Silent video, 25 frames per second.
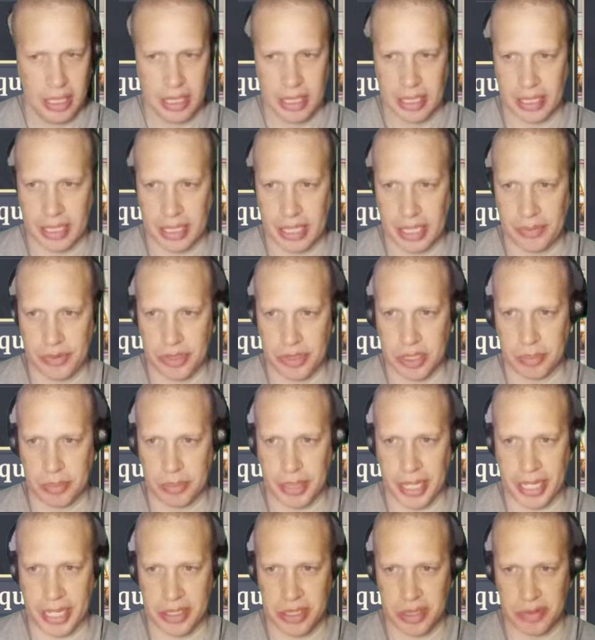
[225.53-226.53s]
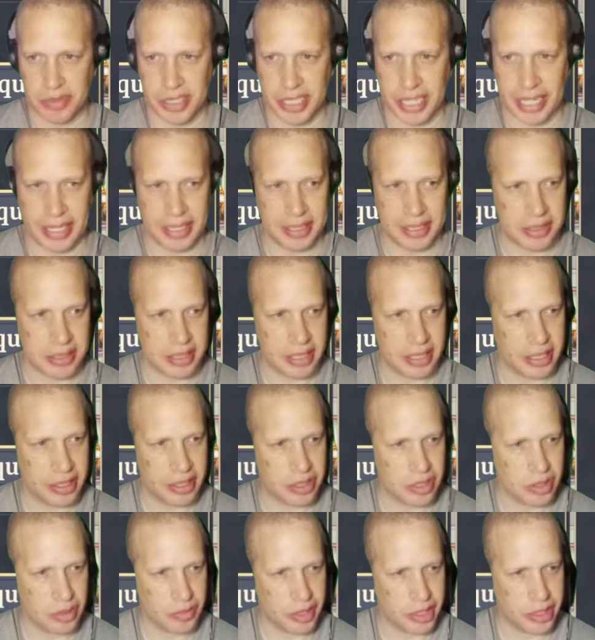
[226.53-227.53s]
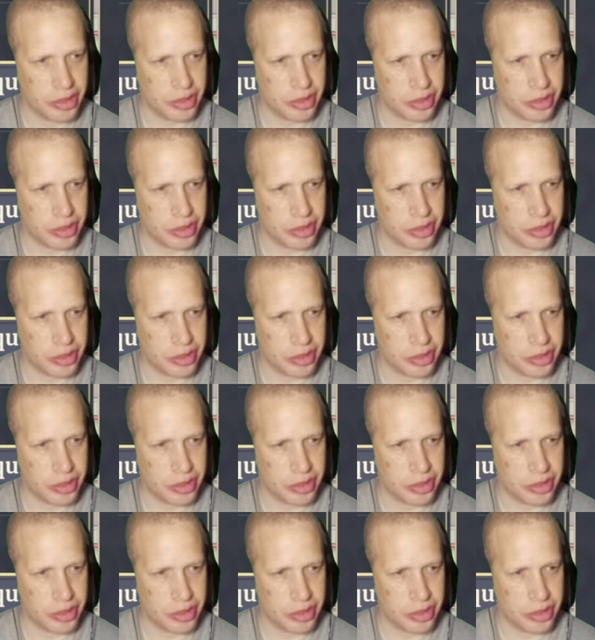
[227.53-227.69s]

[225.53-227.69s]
And gave her some passive tank stats over here